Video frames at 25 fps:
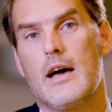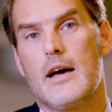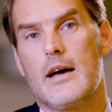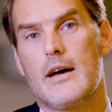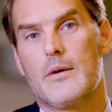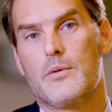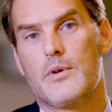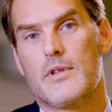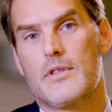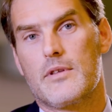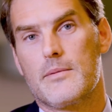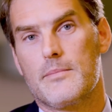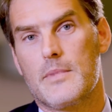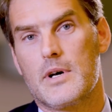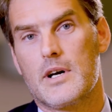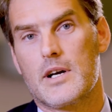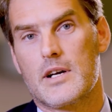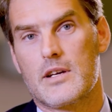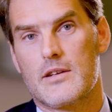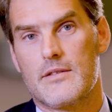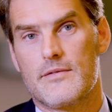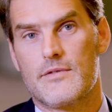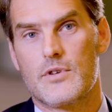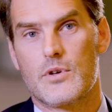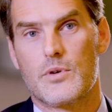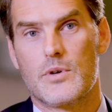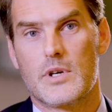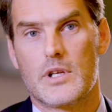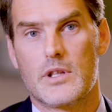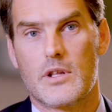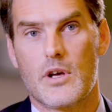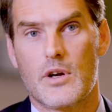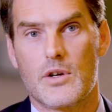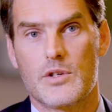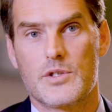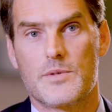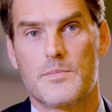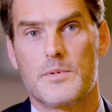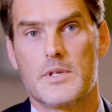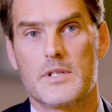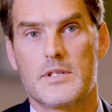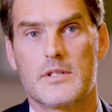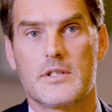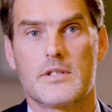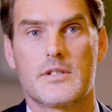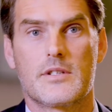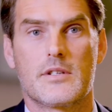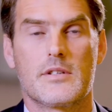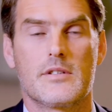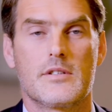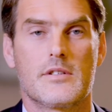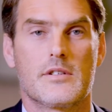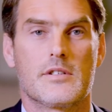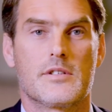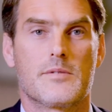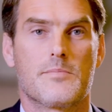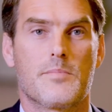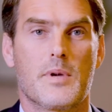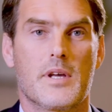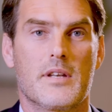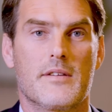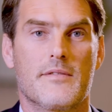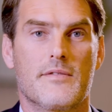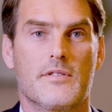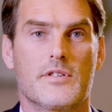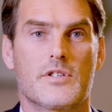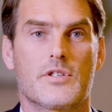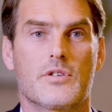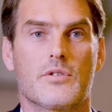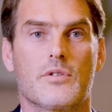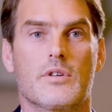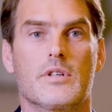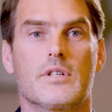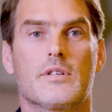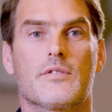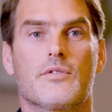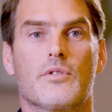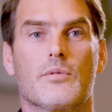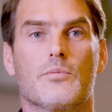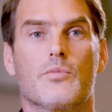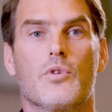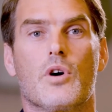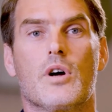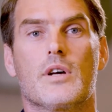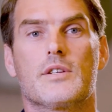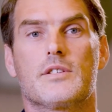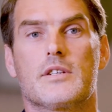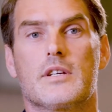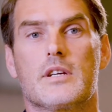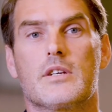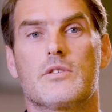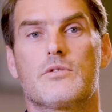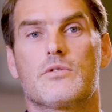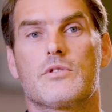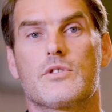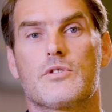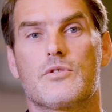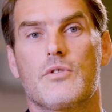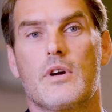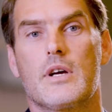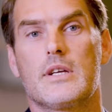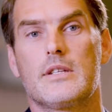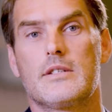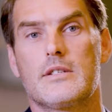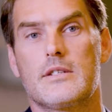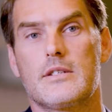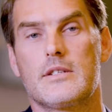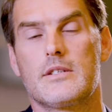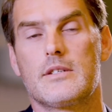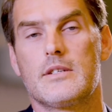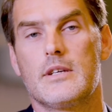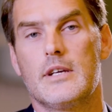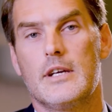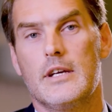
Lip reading: with the market viewing those businesses as beneficiaries from rising interest rates.